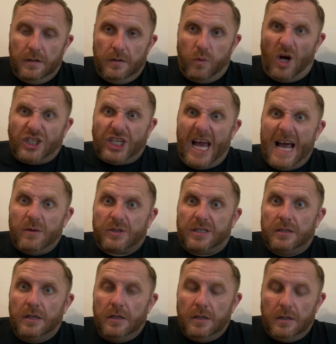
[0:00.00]
Watch
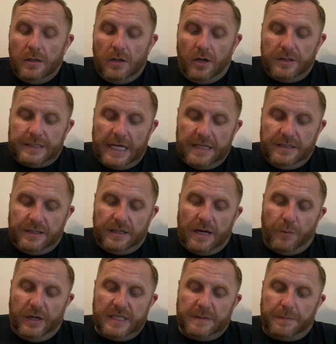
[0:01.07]
out, Hortensia
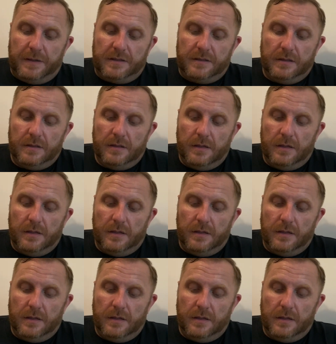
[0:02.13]
whispered.